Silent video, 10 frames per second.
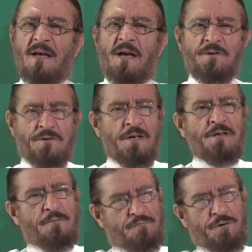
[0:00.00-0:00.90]
A
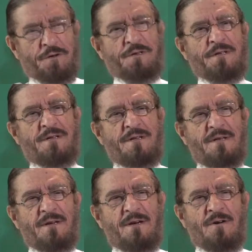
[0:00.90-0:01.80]
stranger person
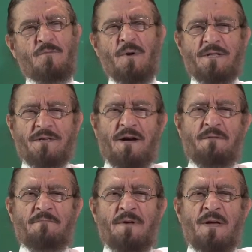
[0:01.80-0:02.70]
who might
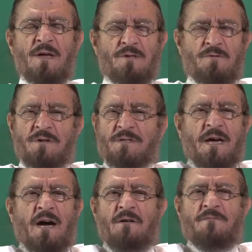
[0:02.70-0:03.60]
come to a
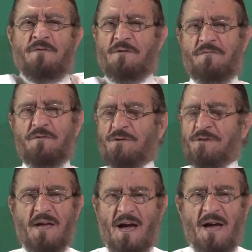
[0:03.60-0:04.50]
town for the
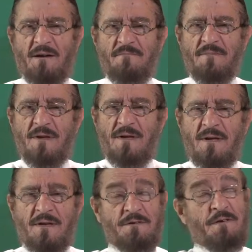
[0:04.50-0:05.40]
first time
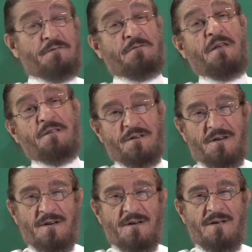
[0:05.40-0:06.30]
is a stranger.